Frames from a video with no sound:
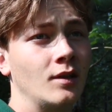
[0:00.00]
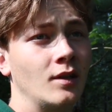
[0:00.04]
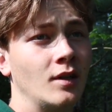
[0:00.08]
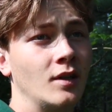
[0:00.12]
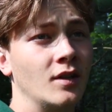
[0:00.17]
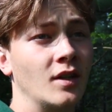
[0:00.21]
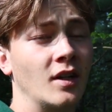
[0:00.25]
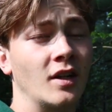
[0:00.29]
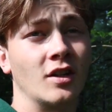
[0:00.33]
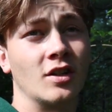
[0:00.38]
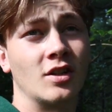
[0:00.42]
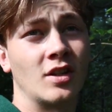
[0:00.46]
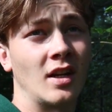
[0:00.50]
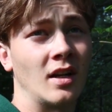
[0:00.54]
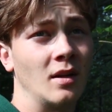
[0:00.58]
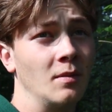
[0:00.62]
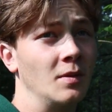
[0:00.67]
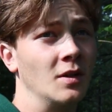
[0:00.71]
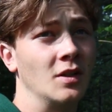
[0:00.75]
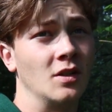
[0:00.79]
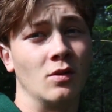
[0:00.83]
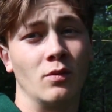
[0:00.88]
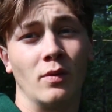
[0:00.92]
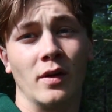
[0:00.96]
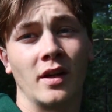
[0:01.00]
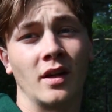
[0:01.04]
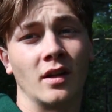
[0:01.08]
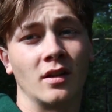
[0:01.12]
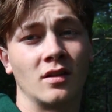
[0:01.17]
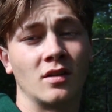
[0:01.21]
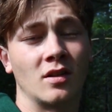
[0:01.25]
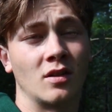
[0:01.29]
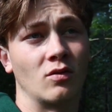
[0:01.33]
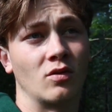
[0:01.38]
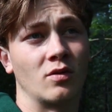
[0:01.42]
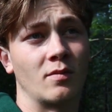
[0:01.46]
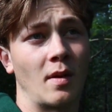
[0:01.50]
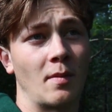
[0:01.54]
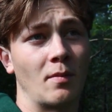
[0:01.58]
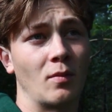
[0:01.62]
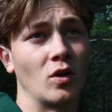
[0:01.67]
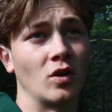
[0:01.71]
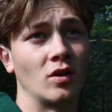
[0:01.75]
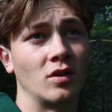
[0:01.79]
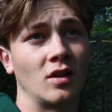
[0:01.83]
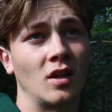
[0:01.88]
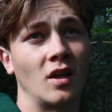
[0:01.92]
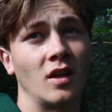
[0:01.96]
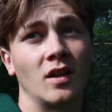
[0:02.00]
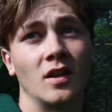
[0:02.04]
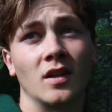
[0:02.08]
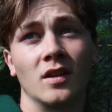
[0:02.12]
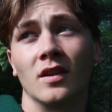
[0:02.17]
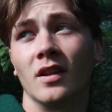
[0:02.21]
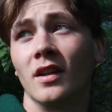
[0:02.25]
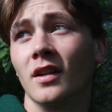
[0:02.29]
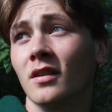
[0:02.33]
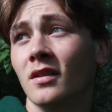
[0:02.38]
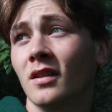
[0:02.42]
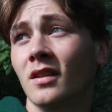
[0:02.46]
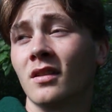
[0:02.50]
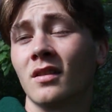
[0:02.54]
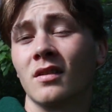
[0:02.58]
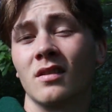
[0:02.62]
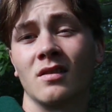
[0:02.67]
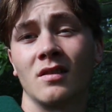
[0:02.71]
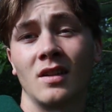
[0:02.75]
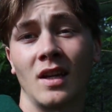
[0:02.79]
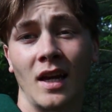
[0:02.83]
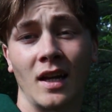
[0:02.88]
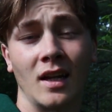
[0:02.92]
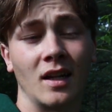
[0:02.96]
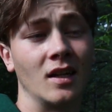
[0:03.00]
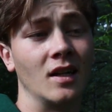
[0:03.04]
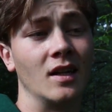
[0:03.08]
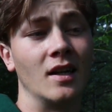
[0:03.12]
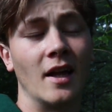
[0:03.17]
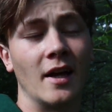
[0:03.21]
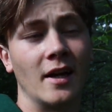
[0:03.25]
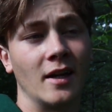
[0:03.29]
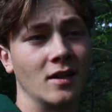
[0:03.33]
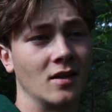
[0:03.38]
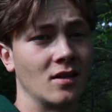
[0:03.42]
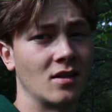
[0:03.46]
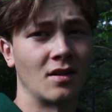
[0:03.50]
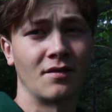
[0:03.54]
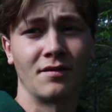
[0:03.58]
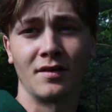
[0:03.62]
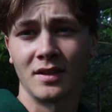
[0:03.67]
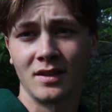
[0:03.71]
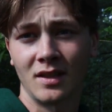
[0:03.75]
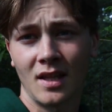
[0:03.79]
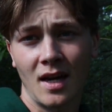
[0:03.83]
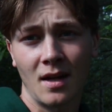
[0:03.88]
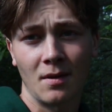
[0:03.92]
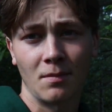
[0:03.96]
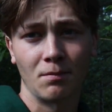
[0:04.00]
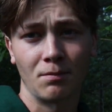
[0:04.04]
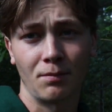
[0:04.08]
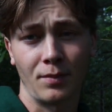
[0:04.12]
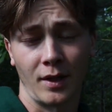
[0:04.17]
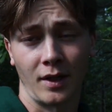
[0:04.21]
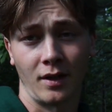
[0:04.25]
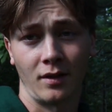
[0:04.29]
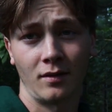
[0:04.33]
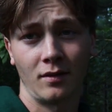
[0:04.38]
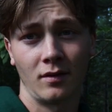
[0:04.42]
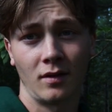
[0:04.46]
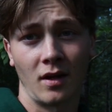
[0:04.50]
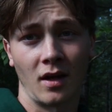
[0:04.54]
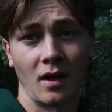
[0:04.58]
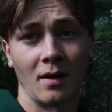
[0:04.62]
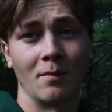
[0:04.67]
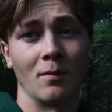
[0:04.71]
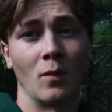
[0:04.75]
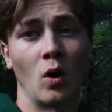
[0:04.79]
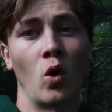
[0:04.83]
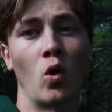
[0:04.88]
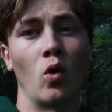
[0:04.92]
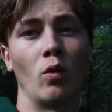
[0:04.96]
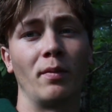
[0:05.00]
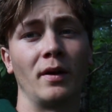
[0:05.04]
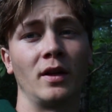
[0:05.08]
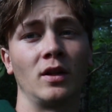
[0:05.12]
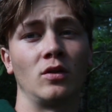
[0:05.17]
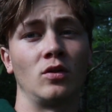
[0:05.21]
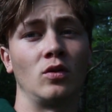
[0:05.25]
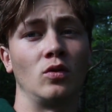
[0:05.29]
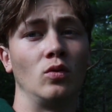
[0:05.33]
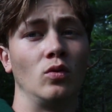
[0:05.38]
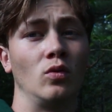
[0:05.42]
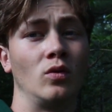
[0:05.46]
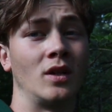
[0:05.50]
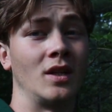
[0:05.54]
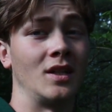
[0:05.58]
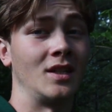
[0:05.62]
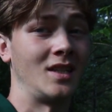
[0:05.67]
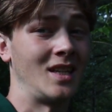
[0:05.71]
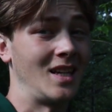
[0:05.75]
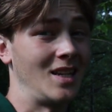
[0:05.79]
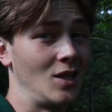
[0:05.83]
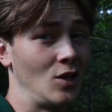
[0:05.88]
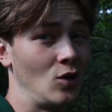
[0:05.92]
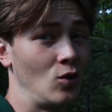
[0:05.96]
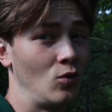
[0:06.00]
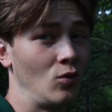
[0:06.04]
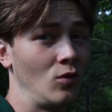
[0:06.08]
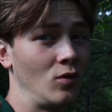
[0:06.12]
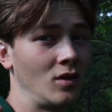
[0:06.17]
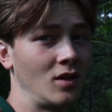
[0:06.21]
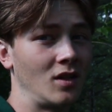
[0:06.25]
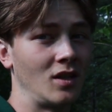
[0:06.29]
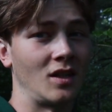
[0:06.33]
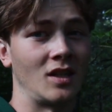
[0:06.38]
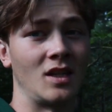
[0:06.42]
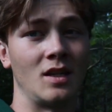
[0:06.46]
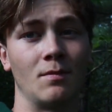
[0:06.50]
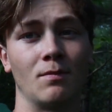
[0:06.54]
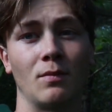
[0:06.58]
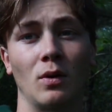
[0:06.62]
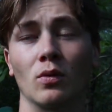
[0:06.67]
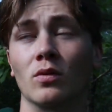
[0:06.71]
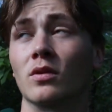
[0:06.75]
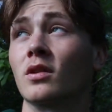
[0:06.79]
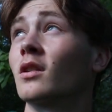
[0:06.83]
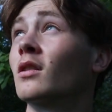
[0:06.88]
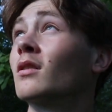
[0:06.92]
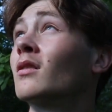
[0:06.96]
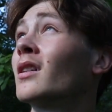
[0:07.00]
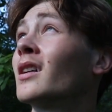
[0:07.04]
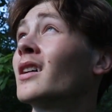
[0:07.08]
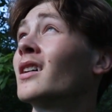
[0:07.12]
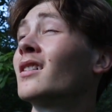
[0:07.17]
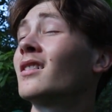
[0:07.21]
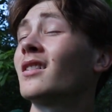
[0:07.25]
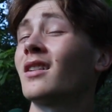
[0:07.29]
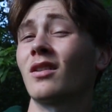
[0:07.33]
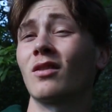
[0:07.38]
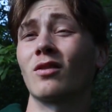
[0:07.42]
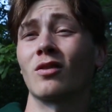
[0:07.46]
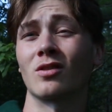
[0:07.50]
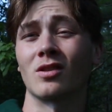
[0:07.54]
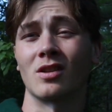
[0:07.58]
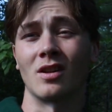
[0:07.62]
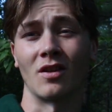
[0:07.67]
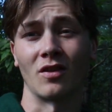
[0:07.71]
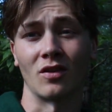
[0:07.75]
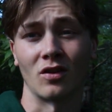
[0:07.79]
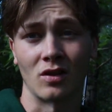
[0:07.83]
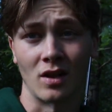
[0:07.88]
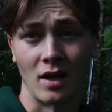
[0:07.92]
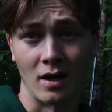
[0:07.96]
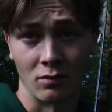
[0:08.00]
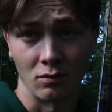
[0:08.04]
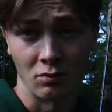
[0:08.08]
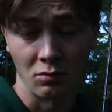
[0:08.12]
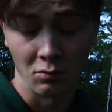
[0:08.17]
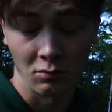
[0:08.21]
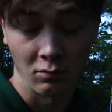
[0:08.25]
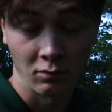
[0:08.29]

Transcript: And then I just had a busy weekend because it was my birthday and then Canada Day and stuff like that, but I'm hoping to continue to keep posting. And now there's another cloud.